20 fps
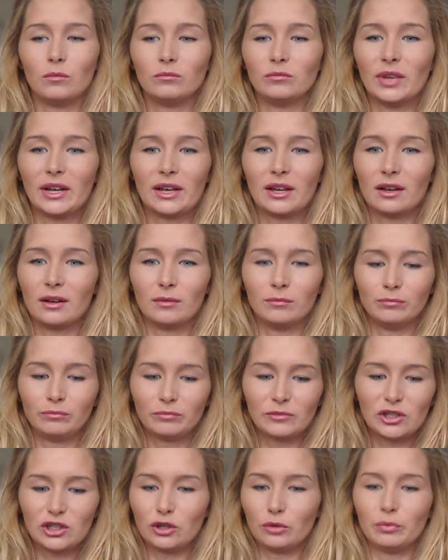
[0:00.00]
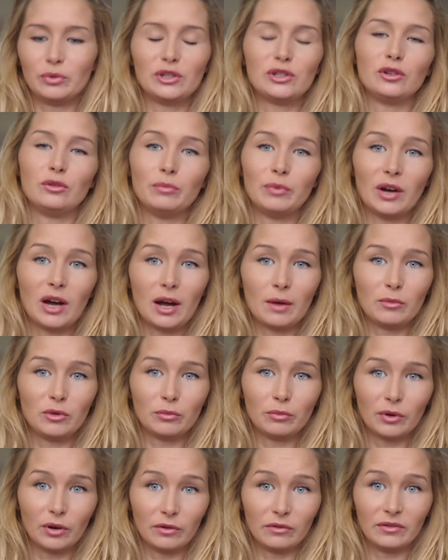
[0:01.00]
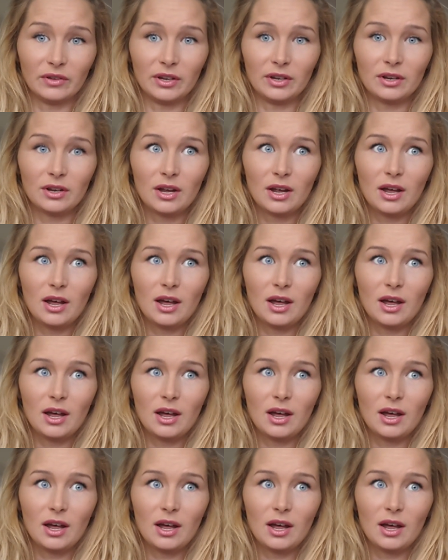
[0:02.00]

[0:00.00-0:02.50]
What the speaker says: like a super ibuprofen.